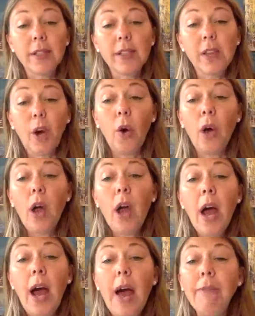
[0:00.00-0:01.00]
So
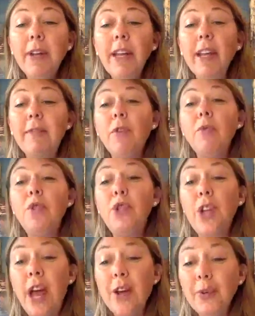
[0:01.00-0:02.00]
I'm going to give you
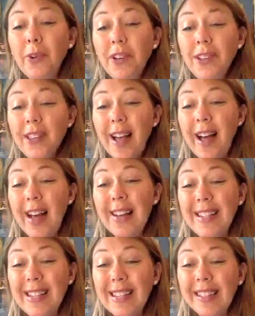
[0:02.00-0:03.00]
general
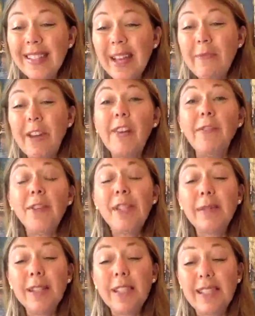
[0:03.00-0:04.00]
ideas. I'm going to give you
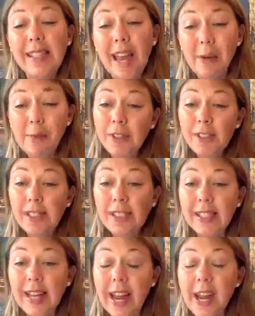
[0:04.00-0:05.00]
some examples
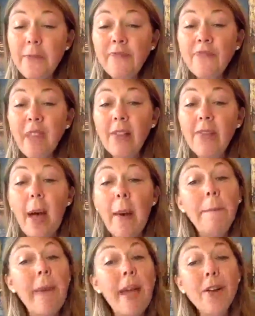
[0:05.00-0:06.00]
today
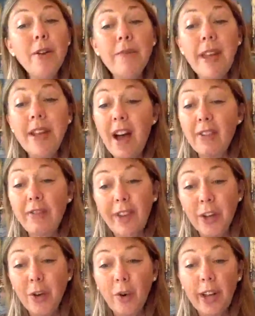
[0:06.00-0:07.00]
that may or may not
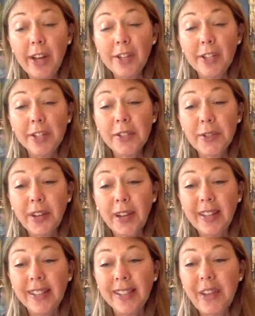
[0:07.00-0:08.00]
fit your
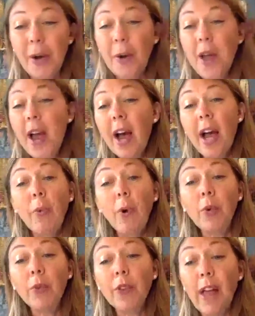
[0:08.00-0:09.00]
industry. So I
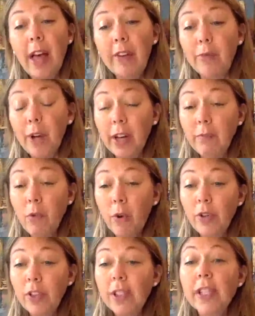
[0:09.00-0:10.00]
work with a lot of brick and
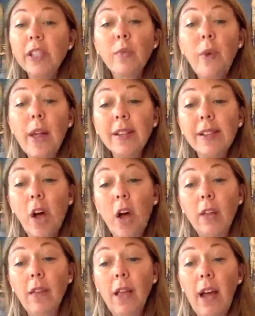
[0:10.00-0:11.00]
mortars as well as
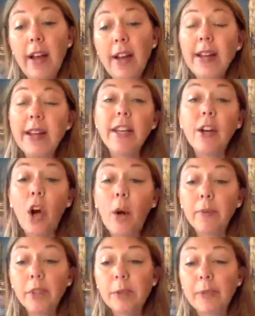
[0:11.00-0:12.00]
online and
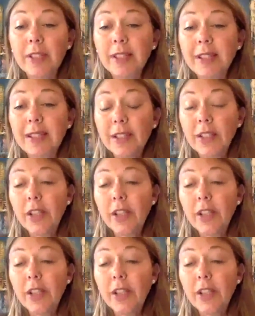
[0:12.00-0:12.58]
e-commerce businesses.